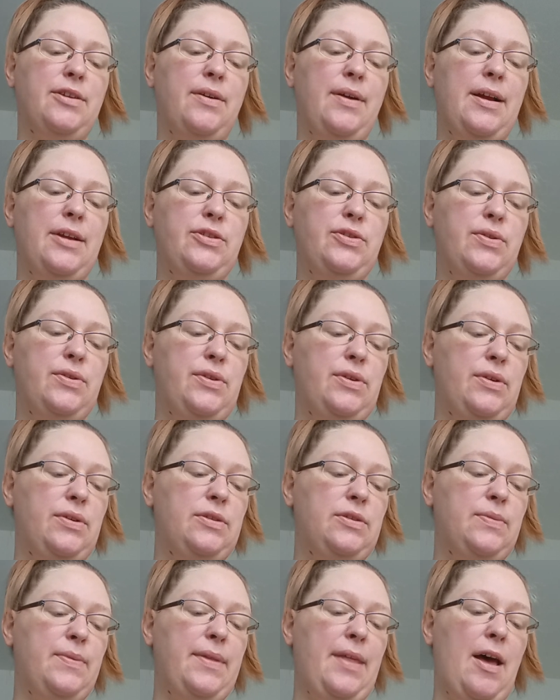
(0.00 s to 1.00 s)
are
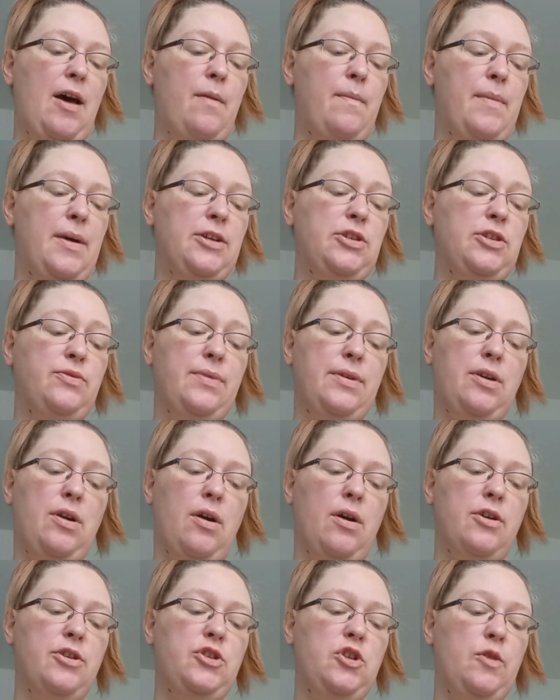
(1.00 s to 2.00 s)
introduced without much
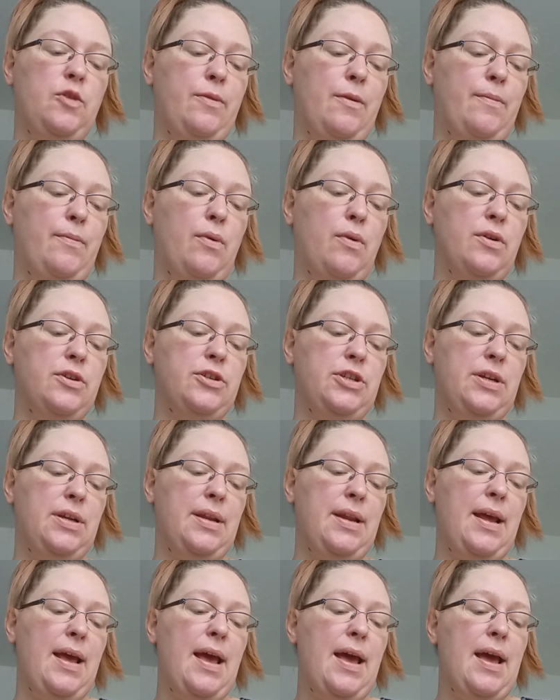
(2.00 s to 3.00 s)
regard to
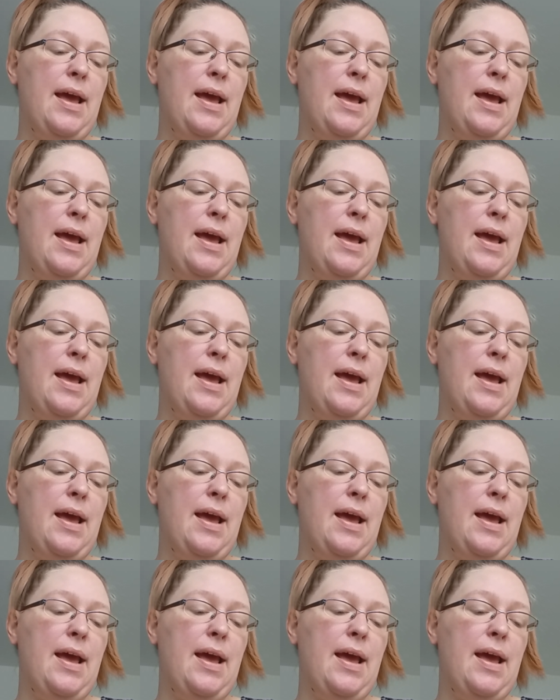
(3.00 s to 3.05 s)
proportion,